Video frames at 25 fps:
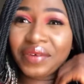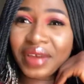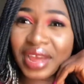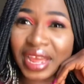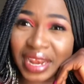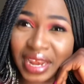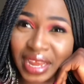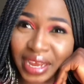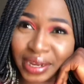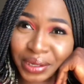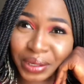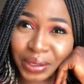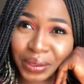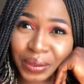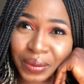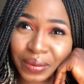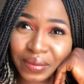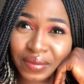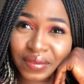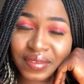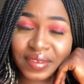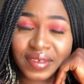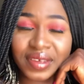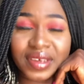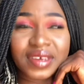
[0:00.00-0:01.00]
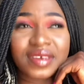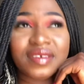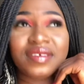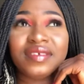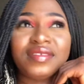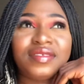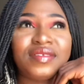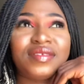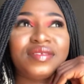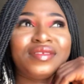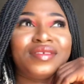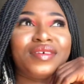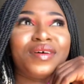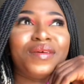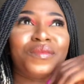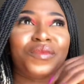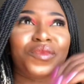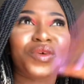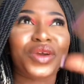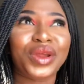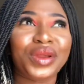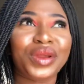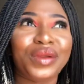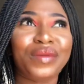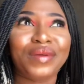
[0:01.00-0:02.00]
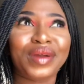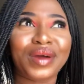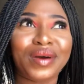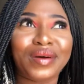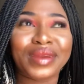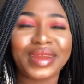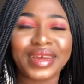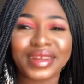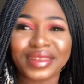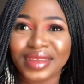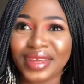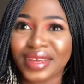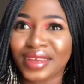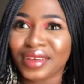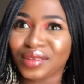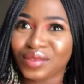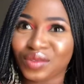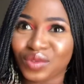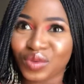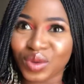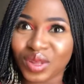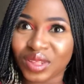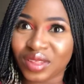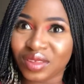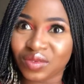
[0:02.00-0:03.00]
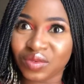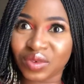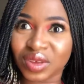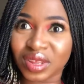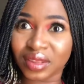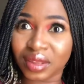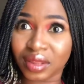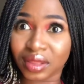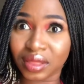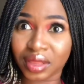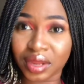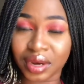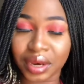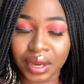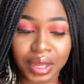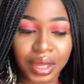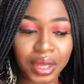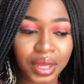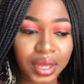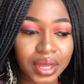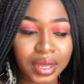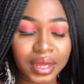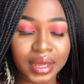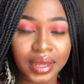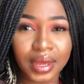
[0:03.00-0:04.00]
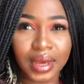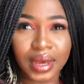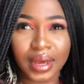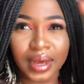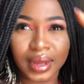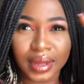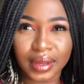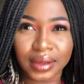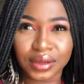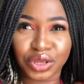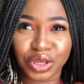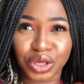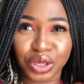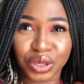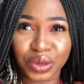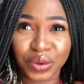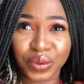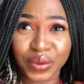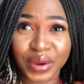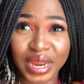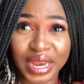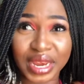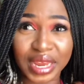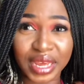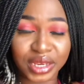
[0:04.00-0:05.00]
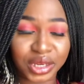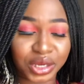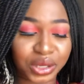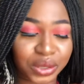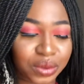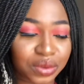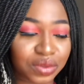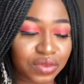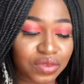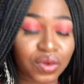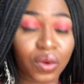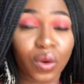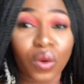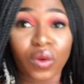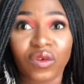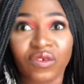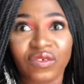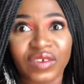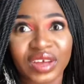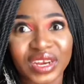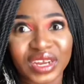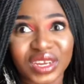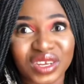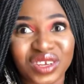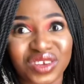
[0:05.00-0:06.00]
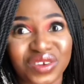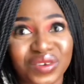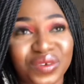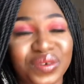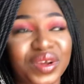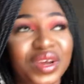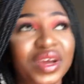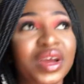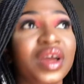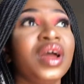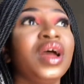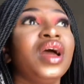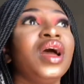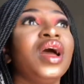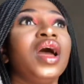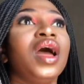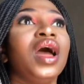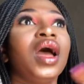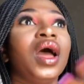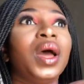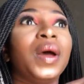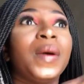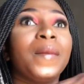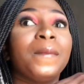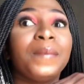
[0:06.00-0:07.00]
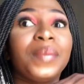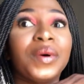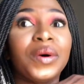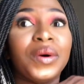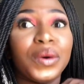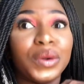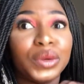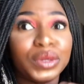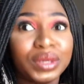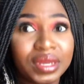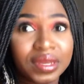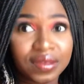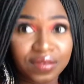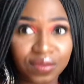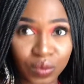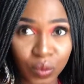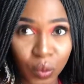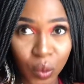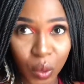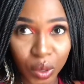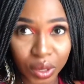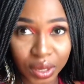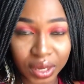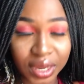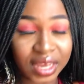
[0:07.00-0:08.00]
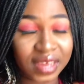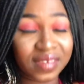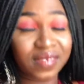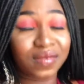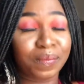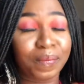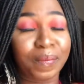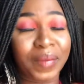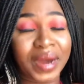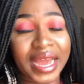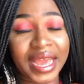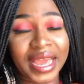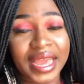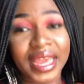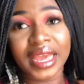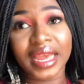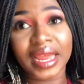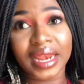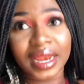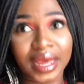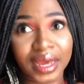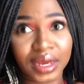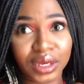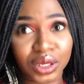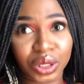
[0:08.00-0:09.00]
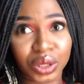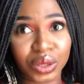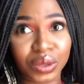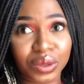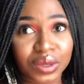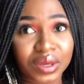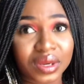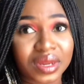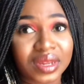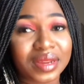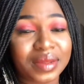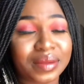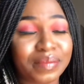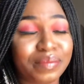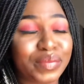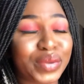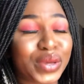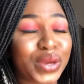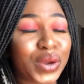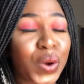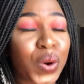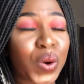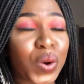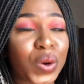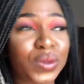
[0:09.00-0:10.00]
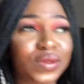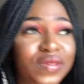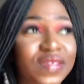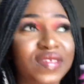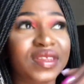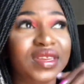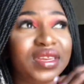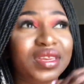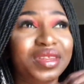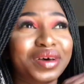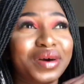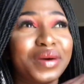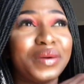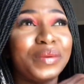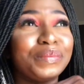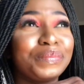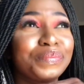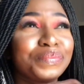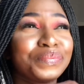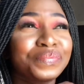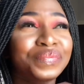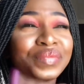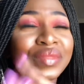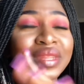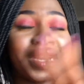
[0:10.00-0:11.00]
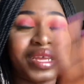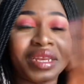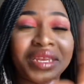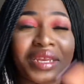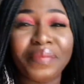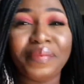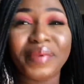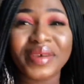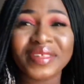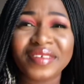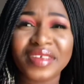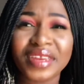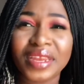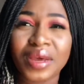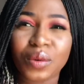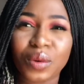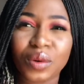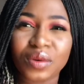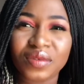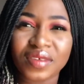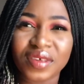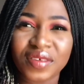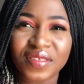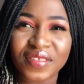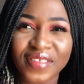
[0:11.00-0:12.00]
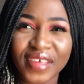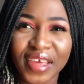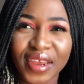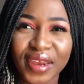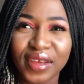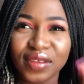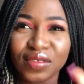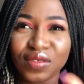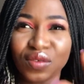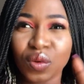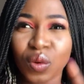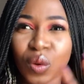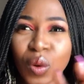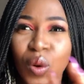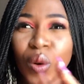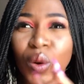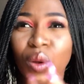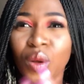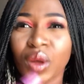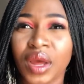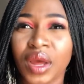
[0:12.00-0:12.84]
elections is somewhere around, I think, 2023. Yeah, general elections all over Nigeria. But this one is by election because the, um, the person that was a senator